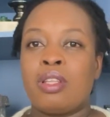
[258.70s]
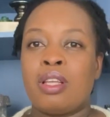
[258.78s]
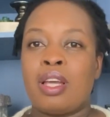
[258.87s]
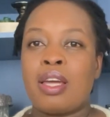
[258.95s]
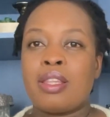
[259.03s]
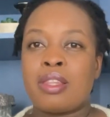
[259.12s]

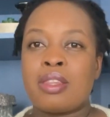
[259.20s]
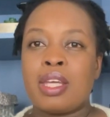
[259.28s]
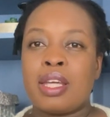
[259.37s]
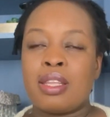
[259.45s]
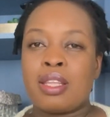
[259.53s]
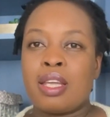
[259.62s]
other
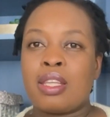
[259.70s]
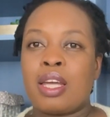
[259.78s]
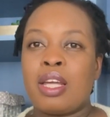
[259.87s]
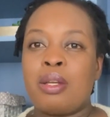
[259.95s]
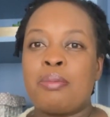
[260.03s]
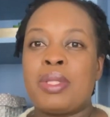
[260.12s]
thing and the other
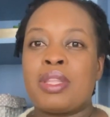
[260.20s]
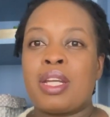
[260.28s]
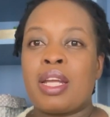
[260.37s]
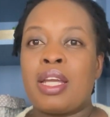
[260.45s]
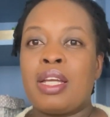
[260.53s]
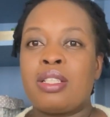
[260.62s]
element that
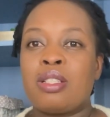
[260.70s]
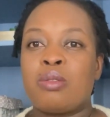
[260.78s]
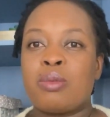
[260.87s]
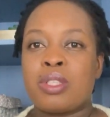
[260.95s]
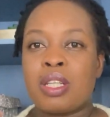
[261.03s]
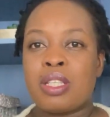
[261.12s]
I added
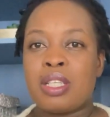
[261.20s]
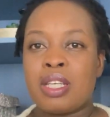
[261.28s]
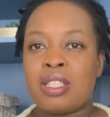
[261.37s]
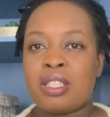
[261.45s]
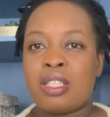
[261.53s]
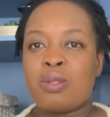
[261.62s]
was that
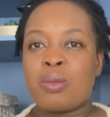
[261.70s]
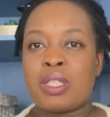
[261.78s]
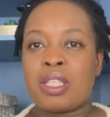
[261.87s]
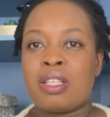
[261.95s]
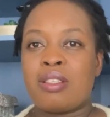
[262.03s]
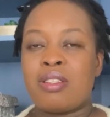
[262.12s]
as this
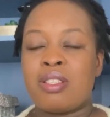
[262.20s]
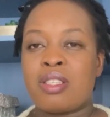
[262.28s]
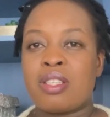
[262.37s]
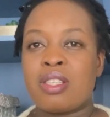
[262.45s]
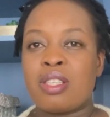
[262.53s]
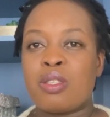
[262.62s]
was
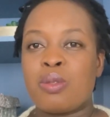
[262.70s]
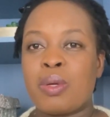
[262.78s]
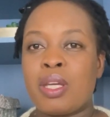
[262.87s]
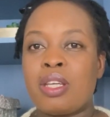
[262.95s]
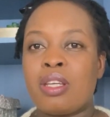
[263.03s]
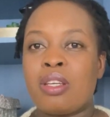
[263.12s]
increased this
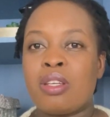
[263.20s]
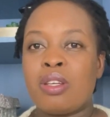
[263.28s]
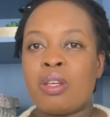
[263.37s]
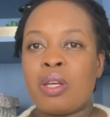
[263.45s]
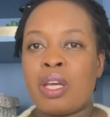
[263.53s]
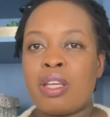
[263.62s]
way,
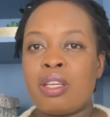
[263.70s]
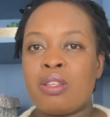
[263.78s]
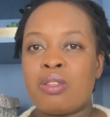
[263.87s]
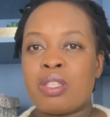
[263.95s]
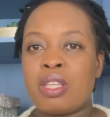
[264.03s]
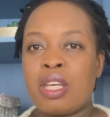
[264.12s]
you
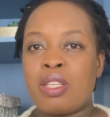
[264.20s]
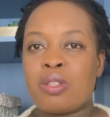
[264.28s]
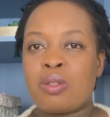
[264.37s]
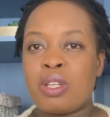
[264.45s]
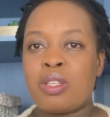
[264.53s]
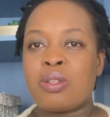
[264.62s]
see, as
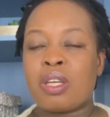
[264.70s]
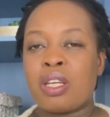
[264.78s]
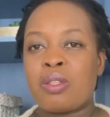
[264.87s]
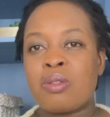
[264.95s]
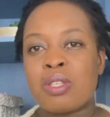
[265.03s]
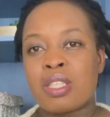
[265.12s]
soon as you
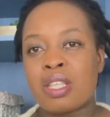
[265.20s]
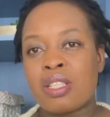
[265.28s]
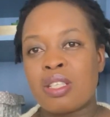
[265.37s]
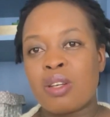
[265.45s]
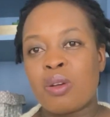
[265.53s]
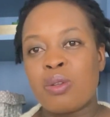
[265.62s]
get to the
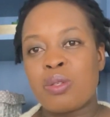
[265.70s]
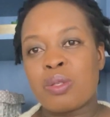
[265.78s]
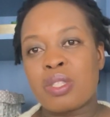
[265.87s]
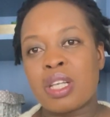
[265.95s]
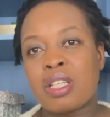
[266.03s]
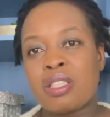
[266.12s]
center, you also
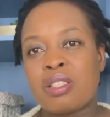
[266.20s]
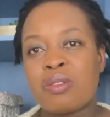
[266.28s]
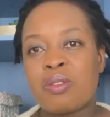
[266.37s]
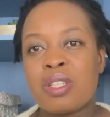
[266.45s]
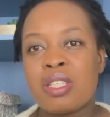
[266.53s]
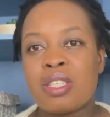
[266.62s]
start
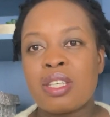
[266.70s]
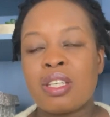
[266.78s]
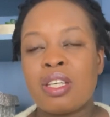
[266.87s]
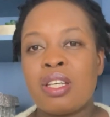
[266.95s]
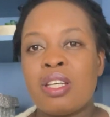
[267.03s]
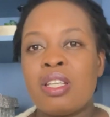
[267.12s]
decreasing
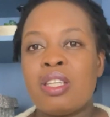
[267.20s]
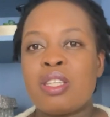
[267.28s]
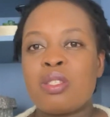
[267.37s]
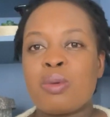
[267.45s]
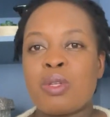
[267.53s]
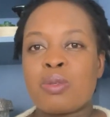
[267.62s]

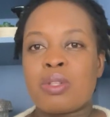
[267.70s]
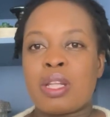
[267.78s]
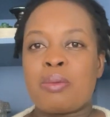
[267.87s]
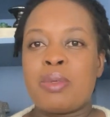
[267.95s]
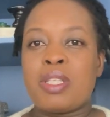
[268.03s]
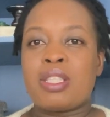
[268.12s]
this way. So
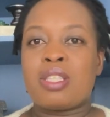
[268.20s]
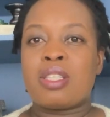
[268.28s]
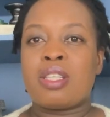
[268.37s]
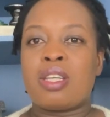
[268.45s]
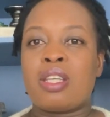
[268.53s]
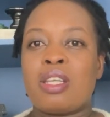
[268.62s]
that means
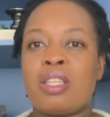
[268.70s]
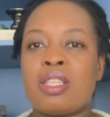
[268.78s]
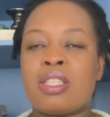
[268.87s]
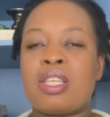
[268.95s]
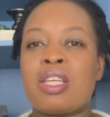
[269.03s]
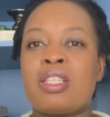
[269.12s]
the
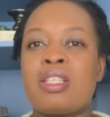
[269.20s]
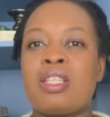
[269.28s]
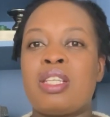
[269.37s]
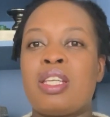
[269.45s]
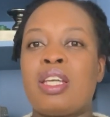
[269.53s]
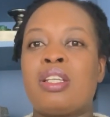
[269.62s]
section
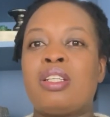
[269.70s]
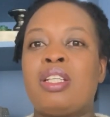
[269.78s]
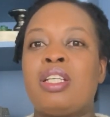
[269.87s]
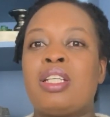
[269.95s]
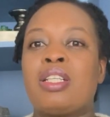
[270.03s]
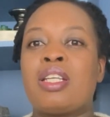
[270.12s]
here
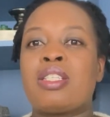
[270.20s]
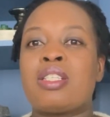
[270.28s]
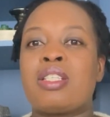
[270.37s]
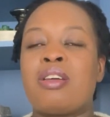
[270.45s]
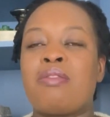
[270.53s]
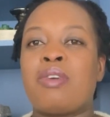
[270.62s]

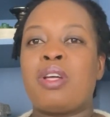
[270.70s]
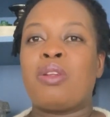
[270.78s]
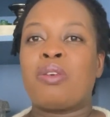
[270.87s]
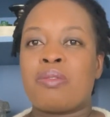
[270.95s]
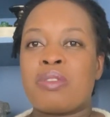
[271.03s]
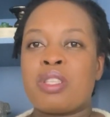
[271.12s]
doesn't have a lot
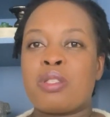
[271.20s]
of this